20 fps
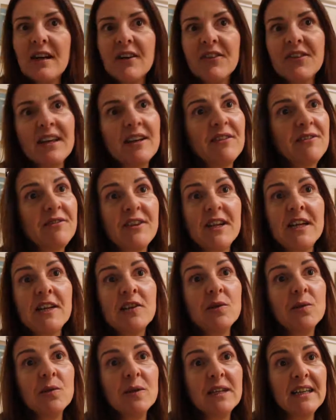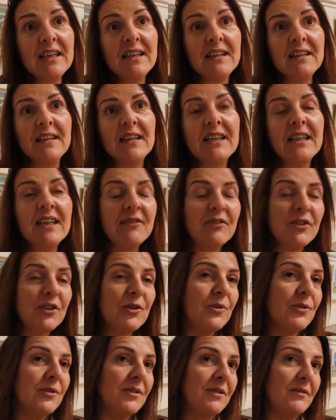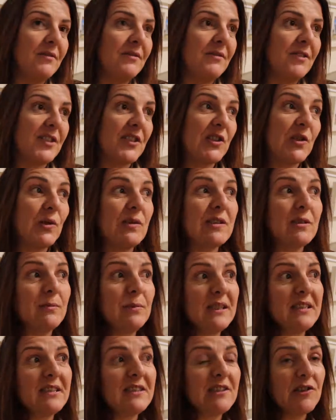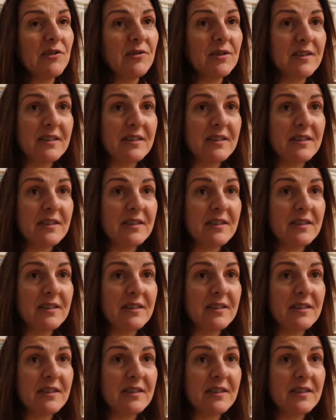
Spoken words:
aren't that far away, even though the schools are based in